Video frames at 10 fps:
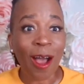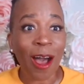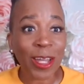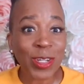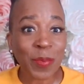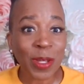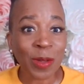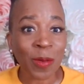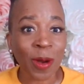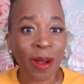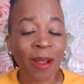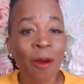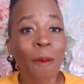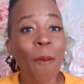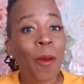entrepreneur,
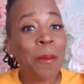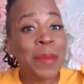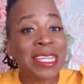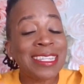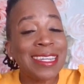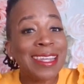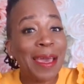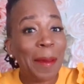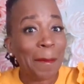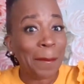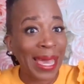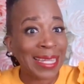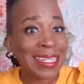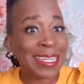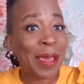or
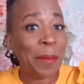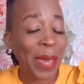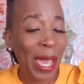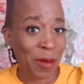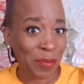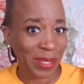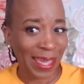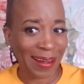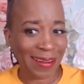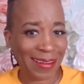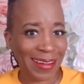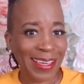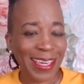mission-minded power player.